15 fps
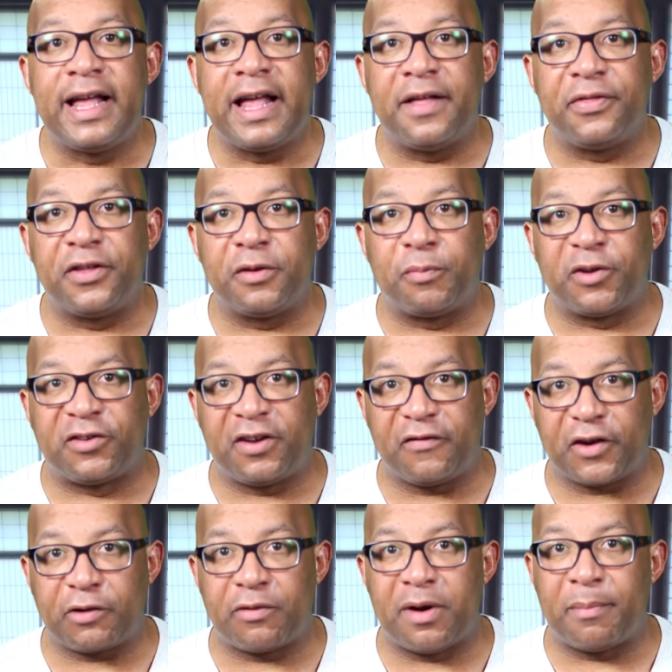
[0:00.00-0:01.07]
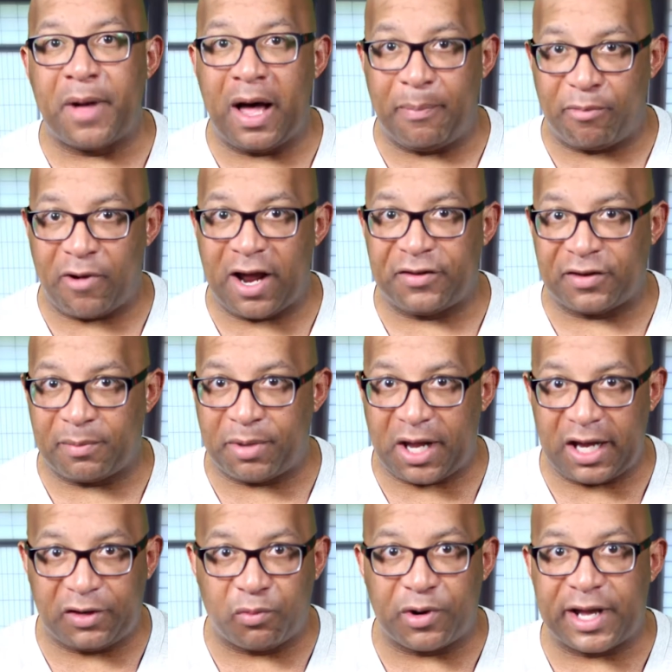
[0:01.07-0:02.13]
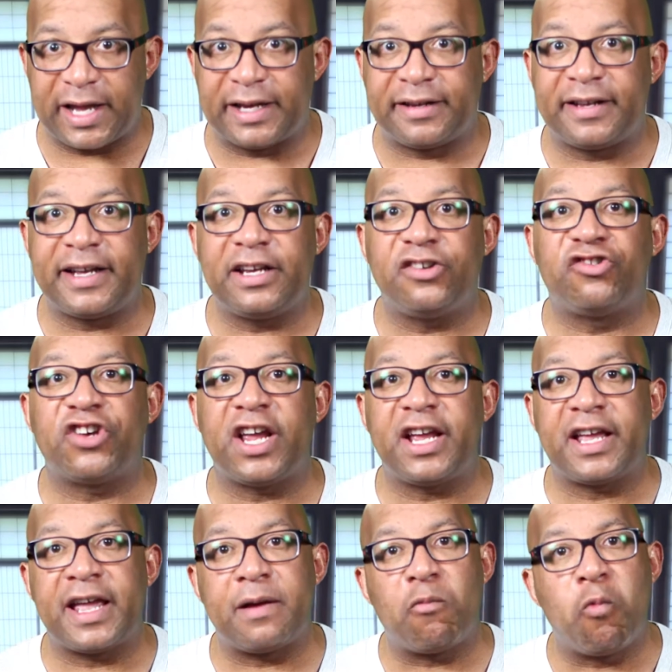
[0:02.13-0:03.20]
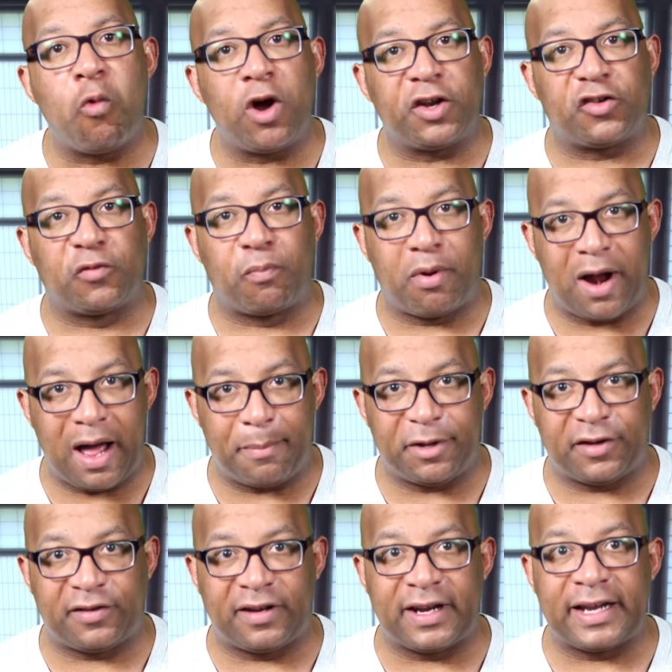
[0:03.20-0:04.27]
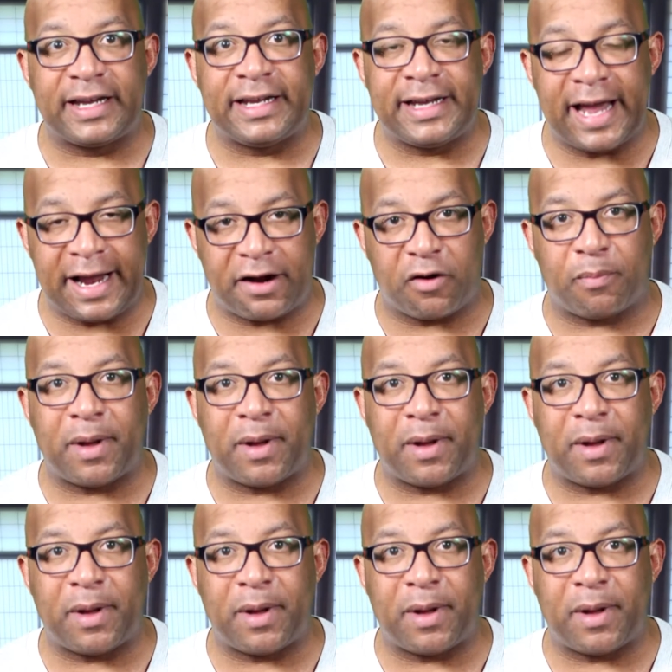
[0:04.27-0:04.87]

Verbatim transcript: In the Pacific Rim Uprising plot 2018, Jake, a once promising Jaeger